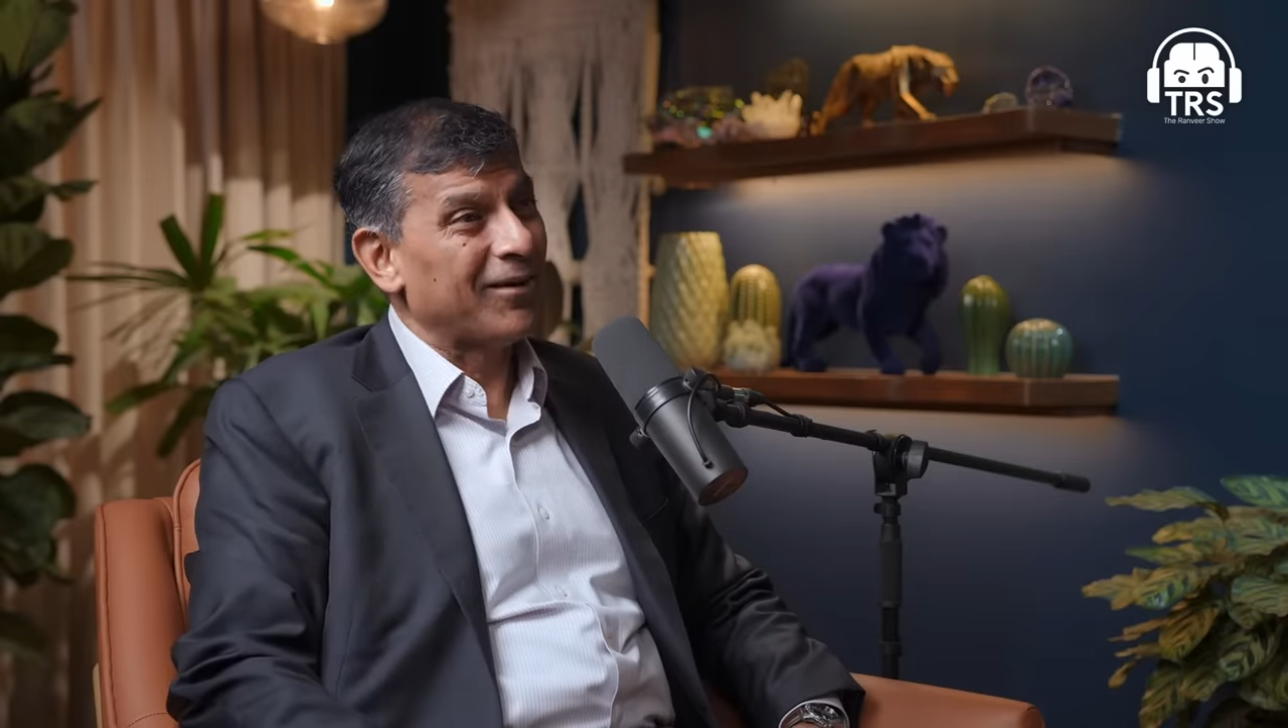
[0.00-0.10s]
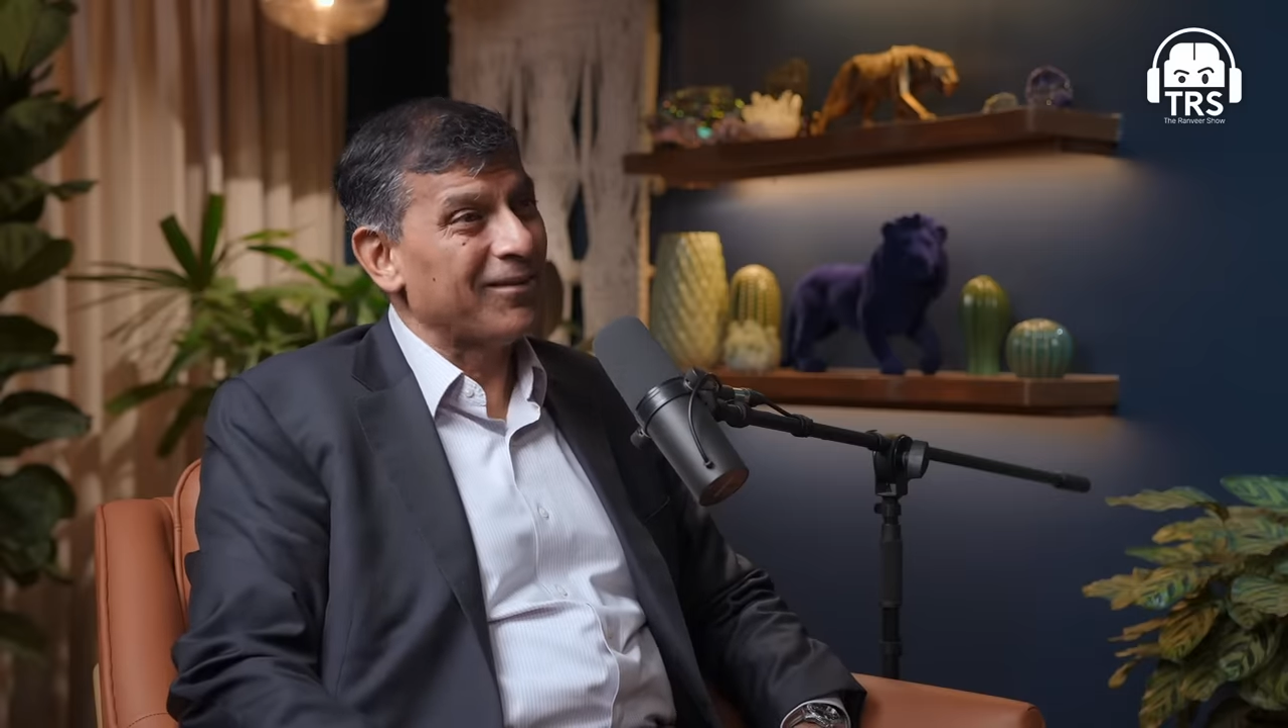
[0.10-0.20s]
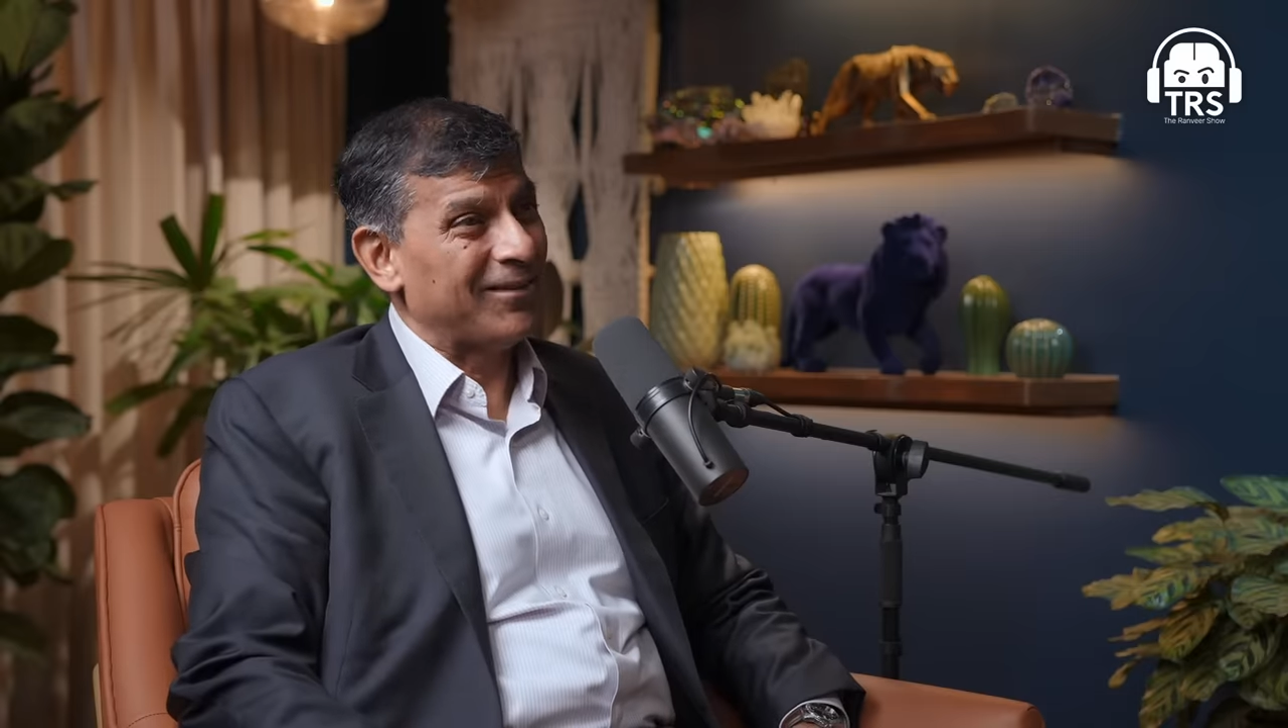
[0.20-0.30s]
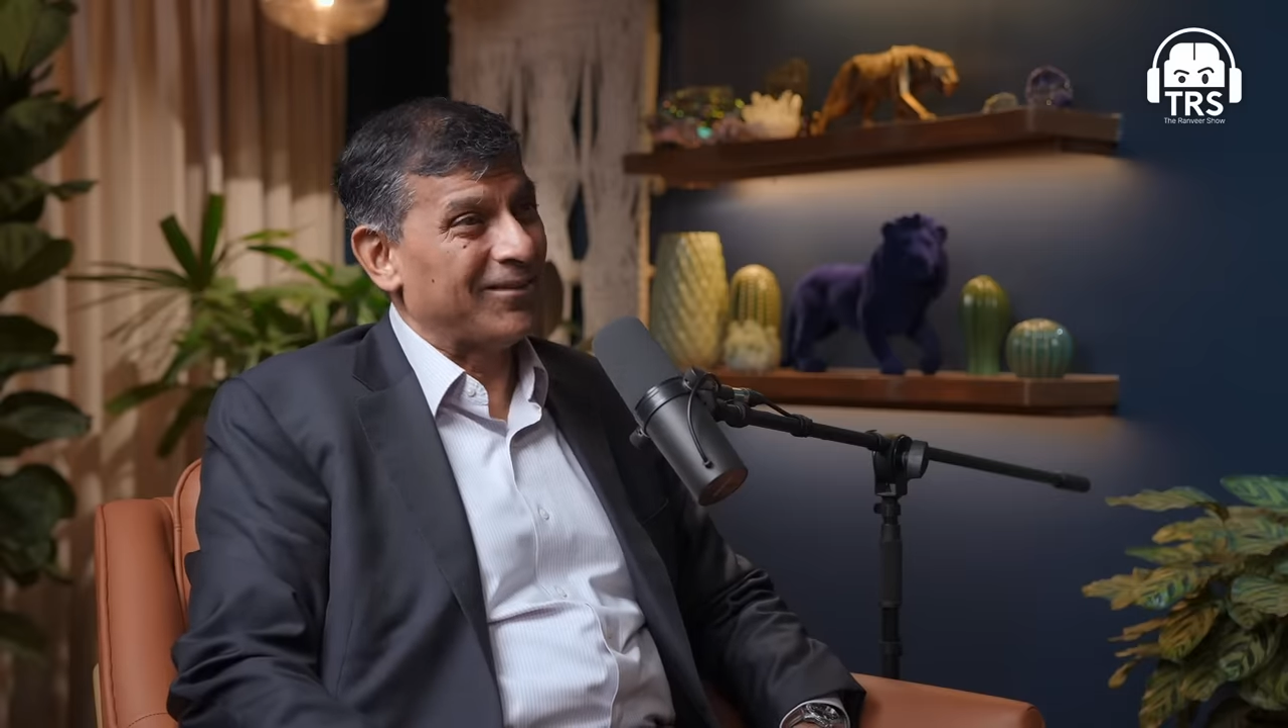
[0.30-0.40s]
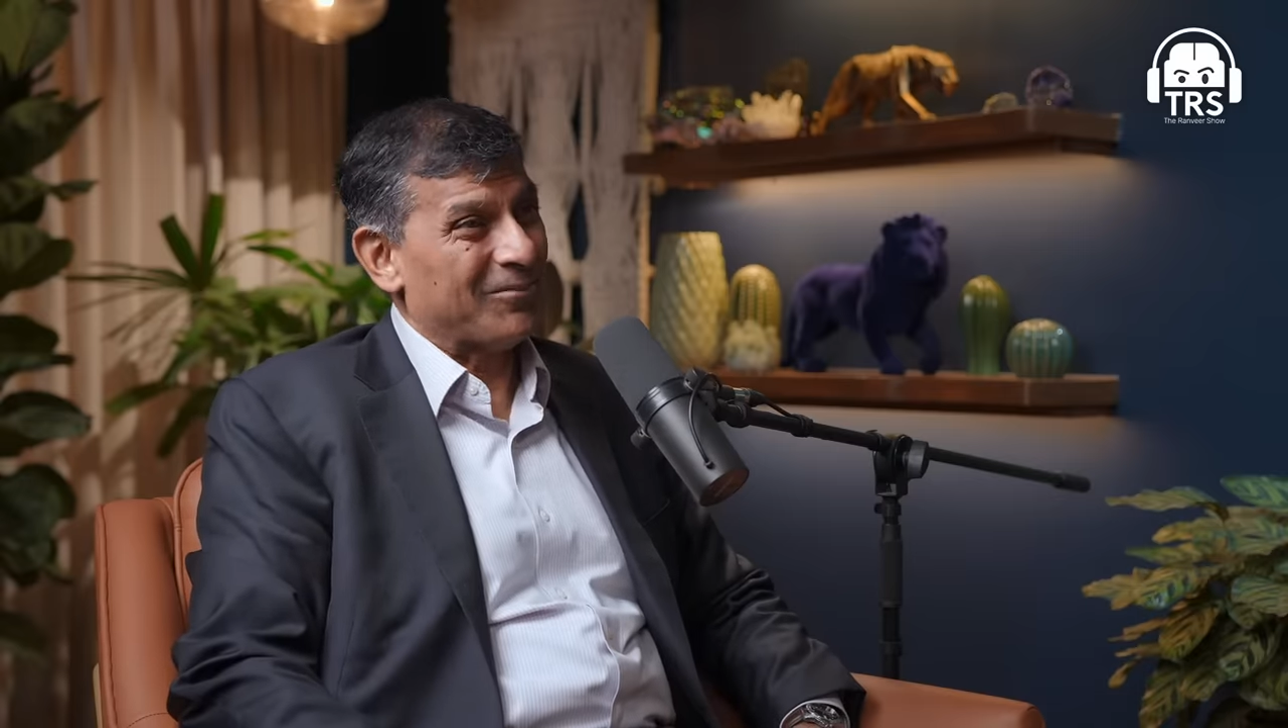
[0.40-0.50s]

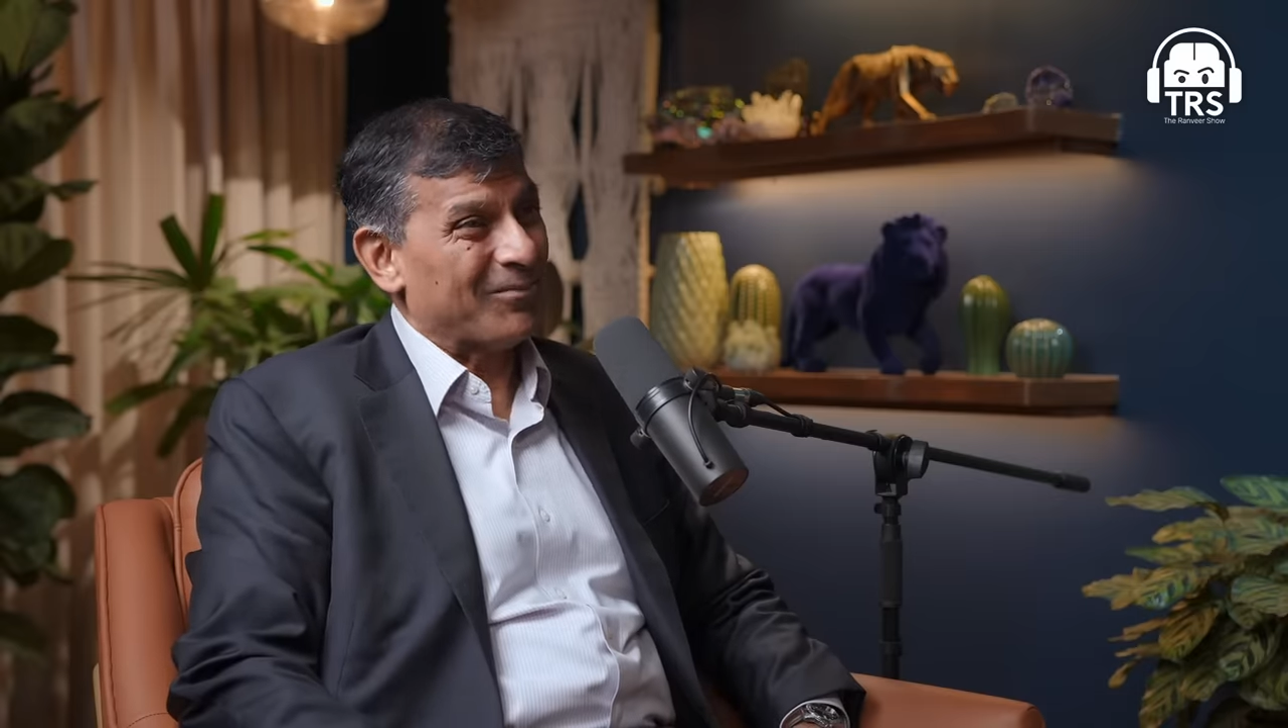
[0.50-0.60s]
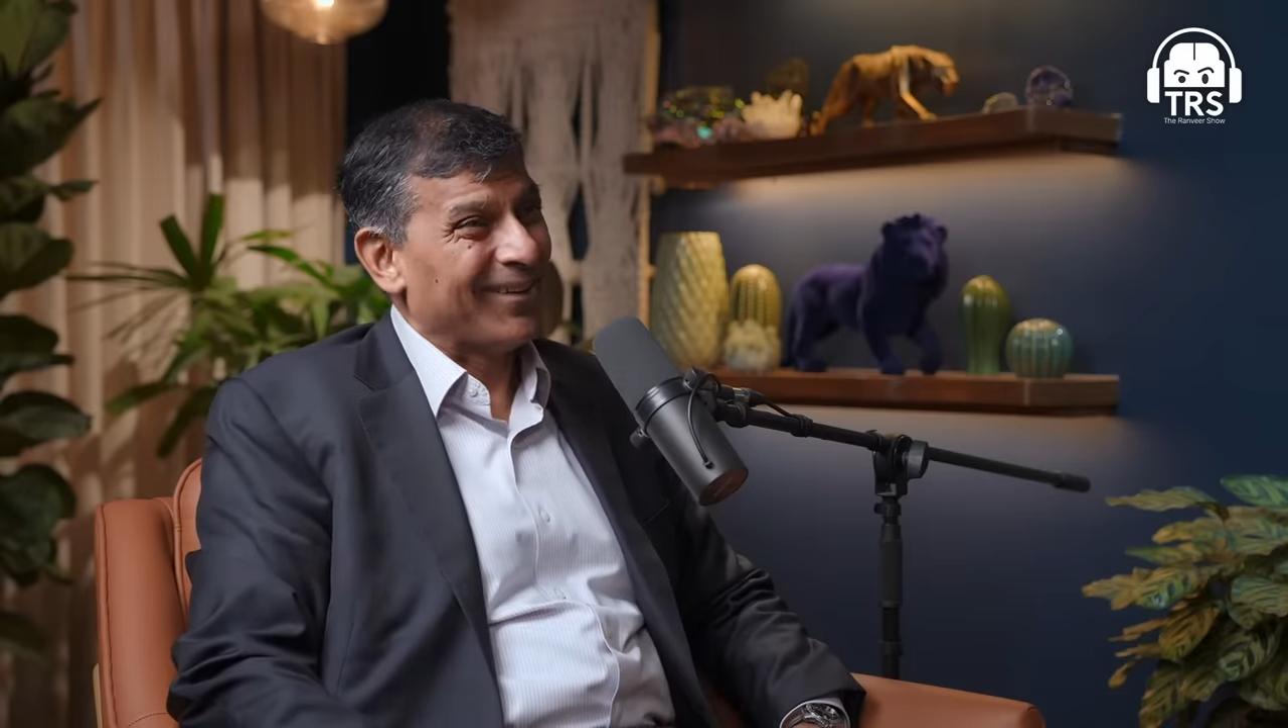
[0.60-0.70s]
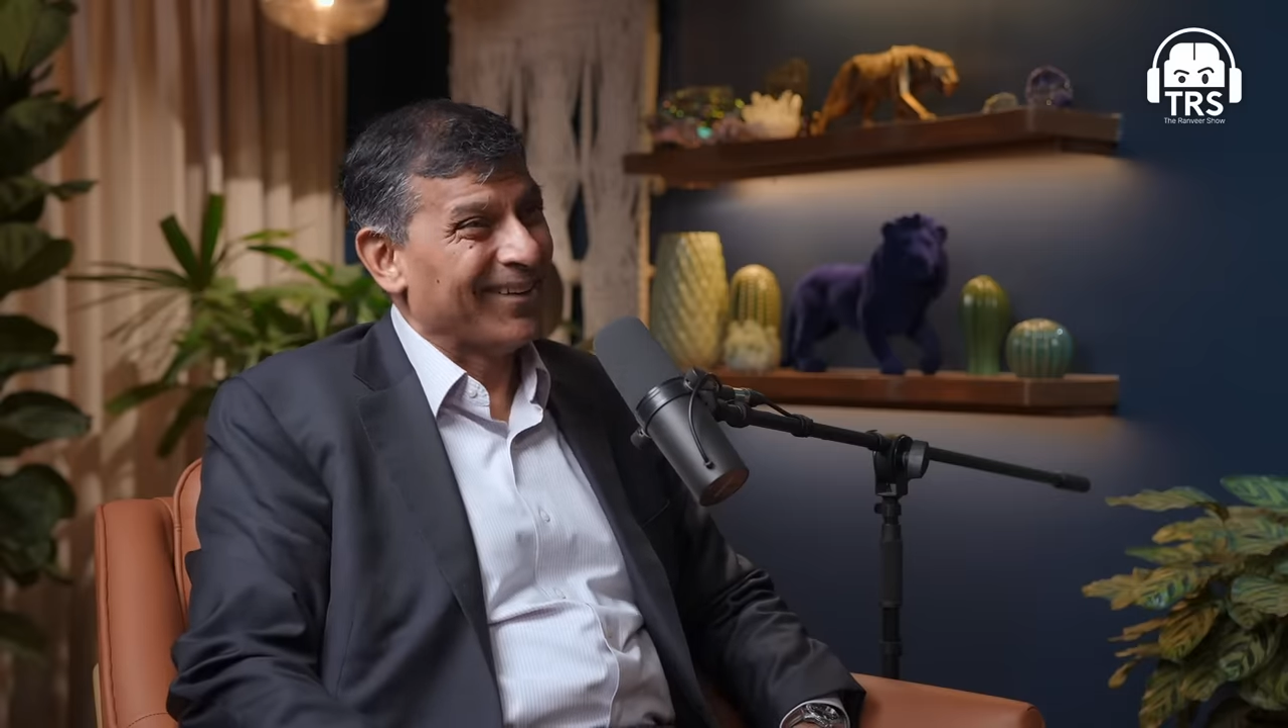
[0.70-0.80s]
criticism,